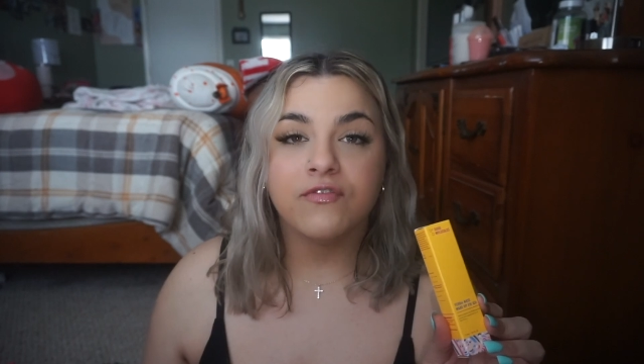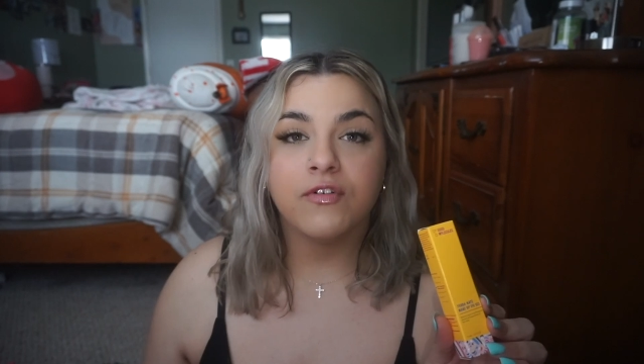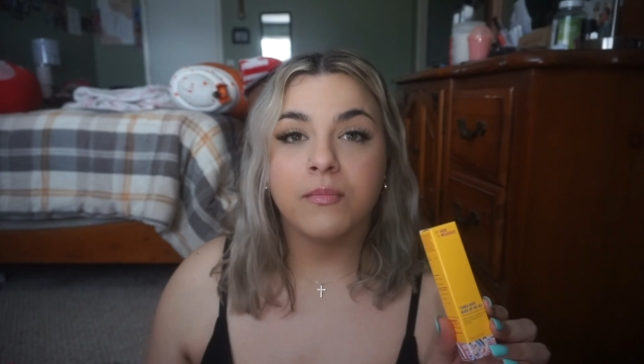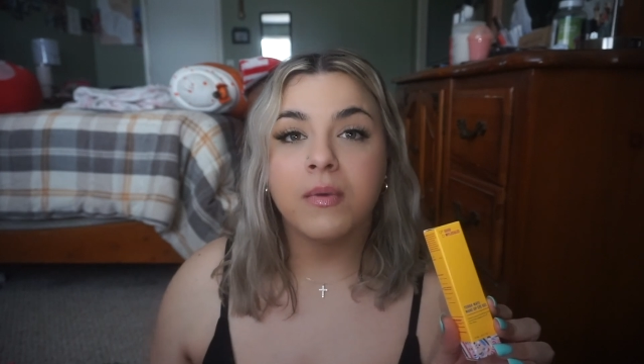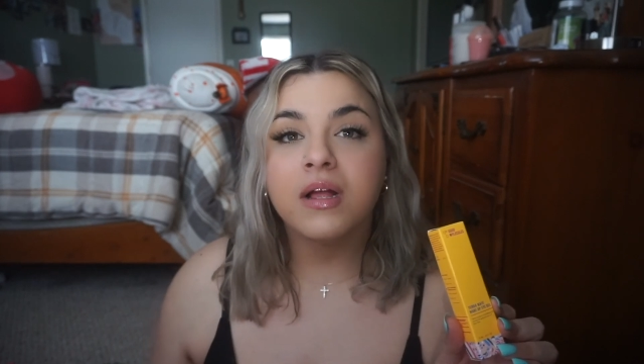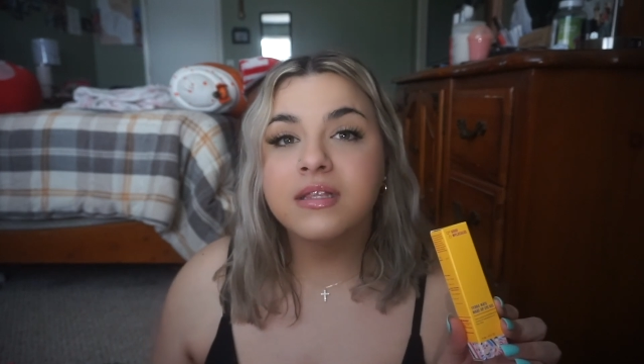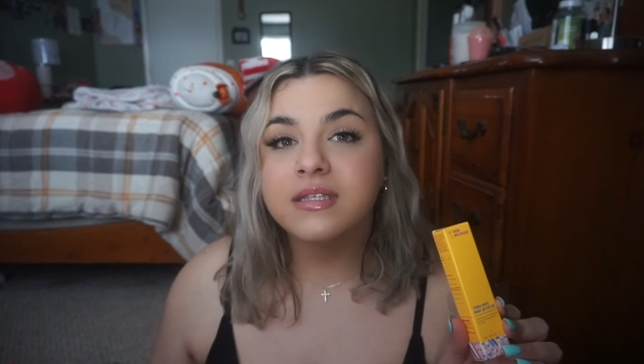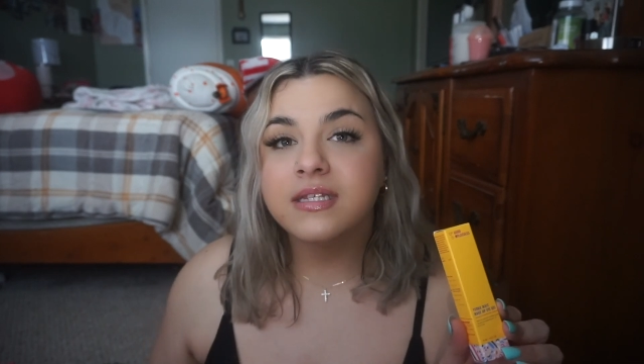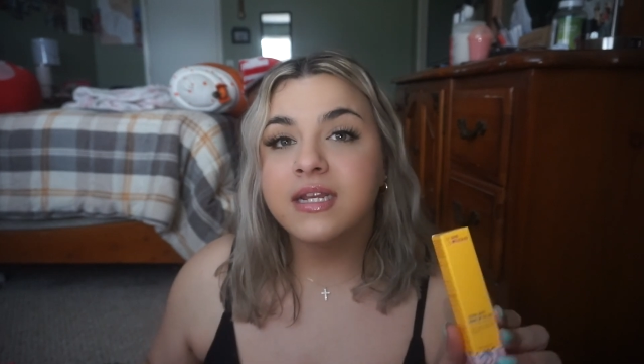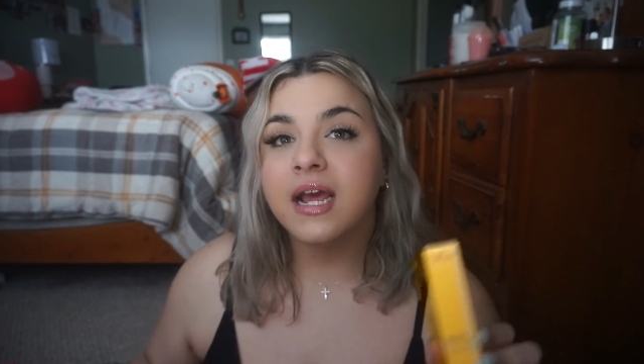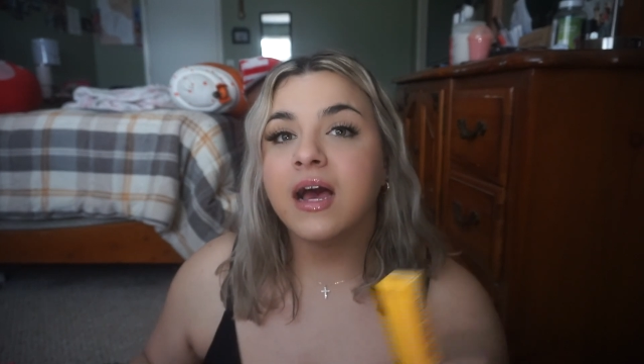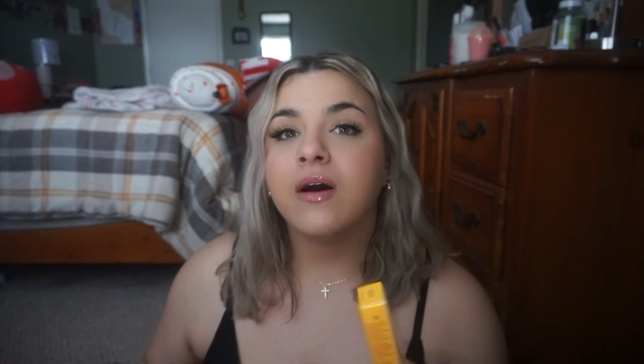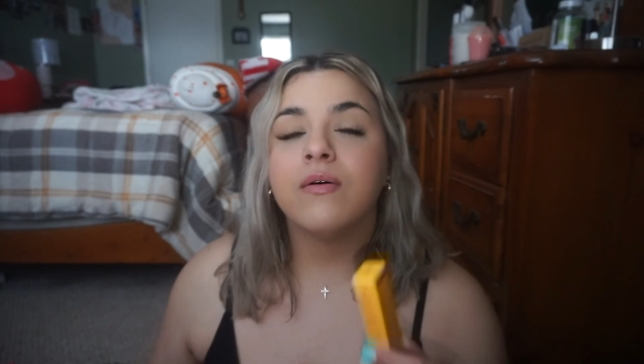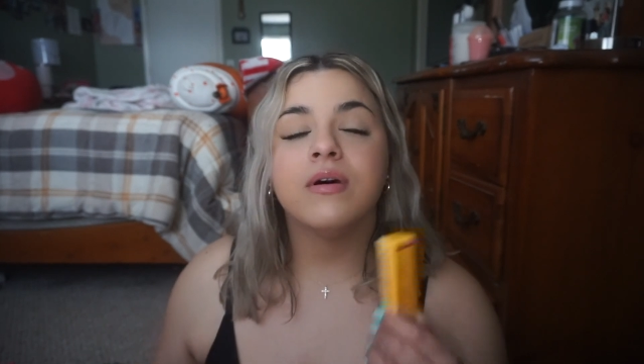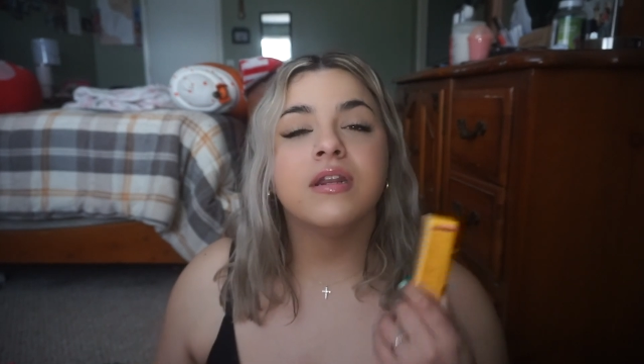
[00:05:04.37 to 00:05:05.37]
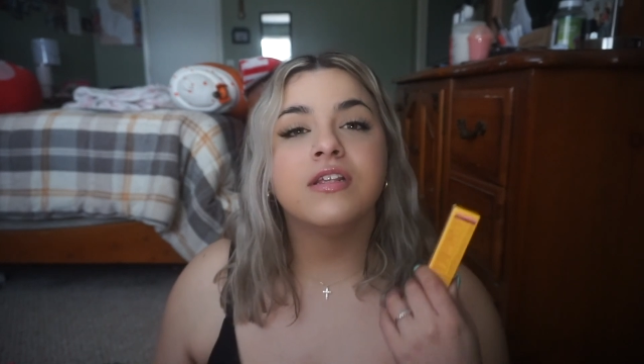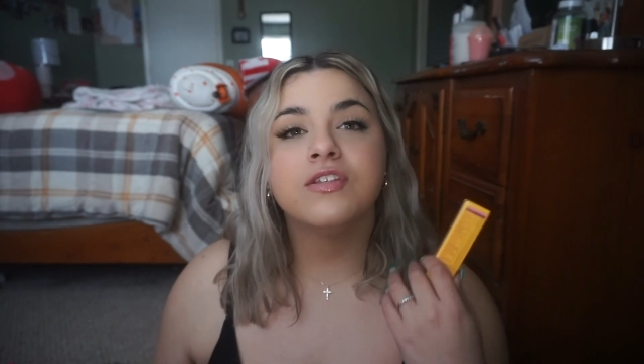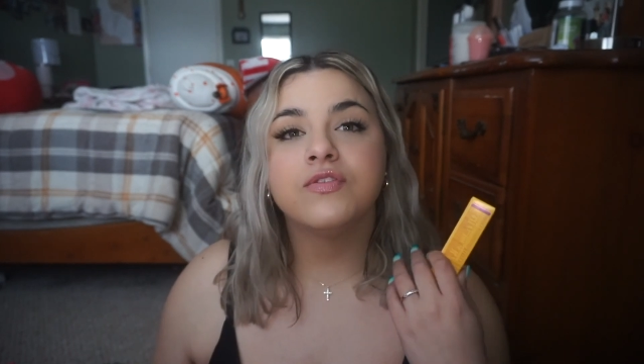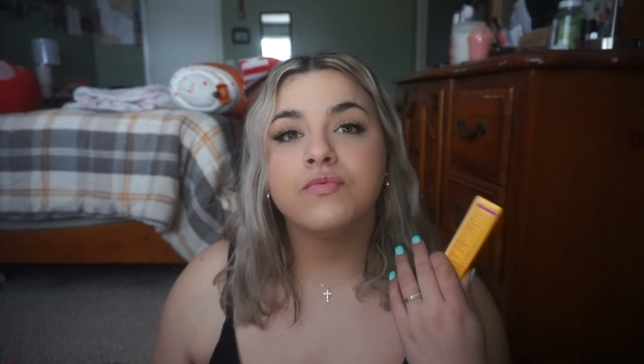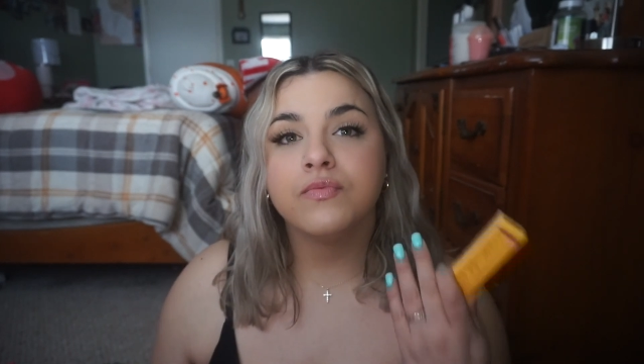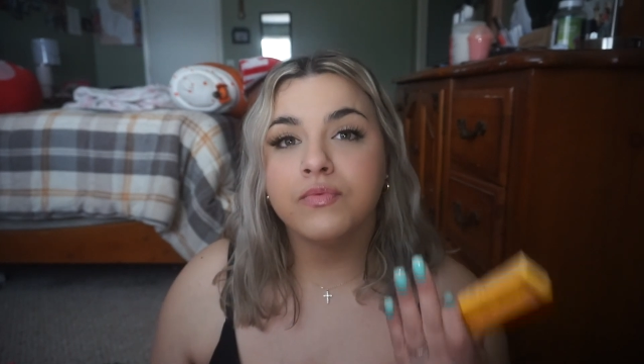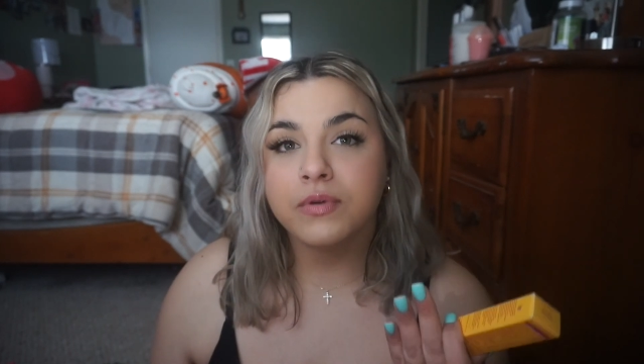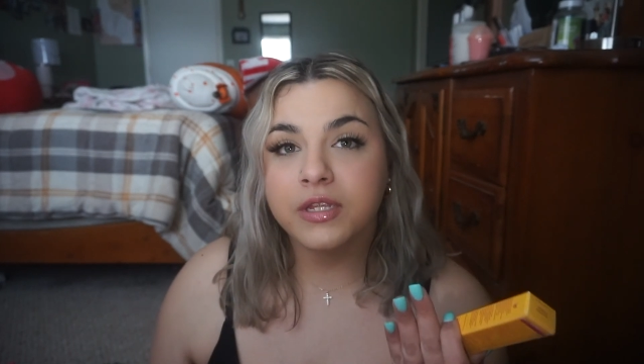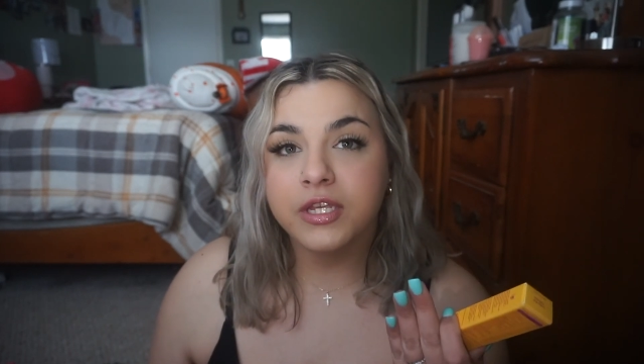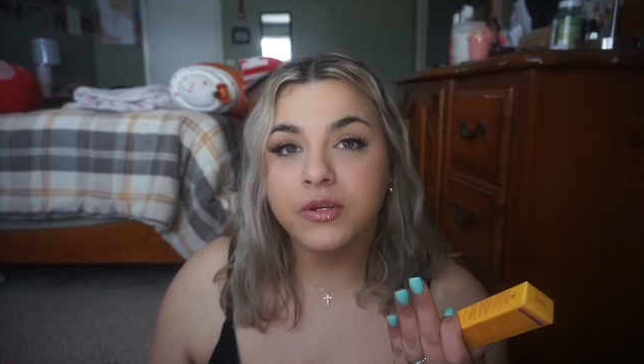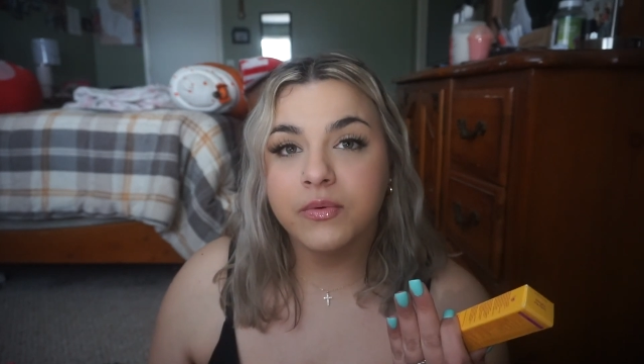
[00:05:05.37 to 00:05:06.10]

for months now. It is really